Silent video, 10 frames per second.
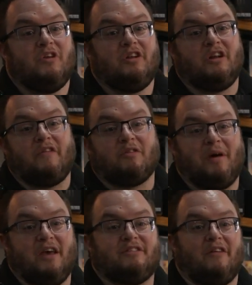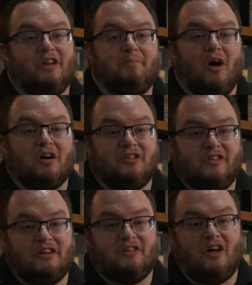You didn't have to pay $70
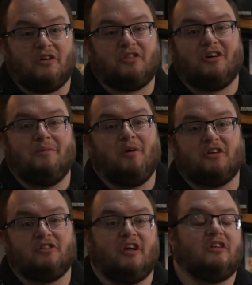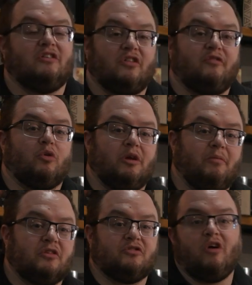and then another $30 and then another
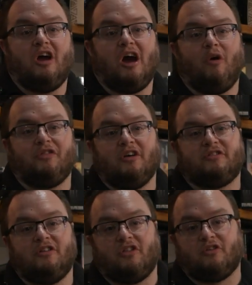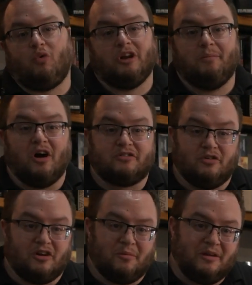$40, or hey, I want this, another $20.
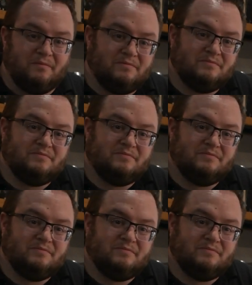You know what I mean?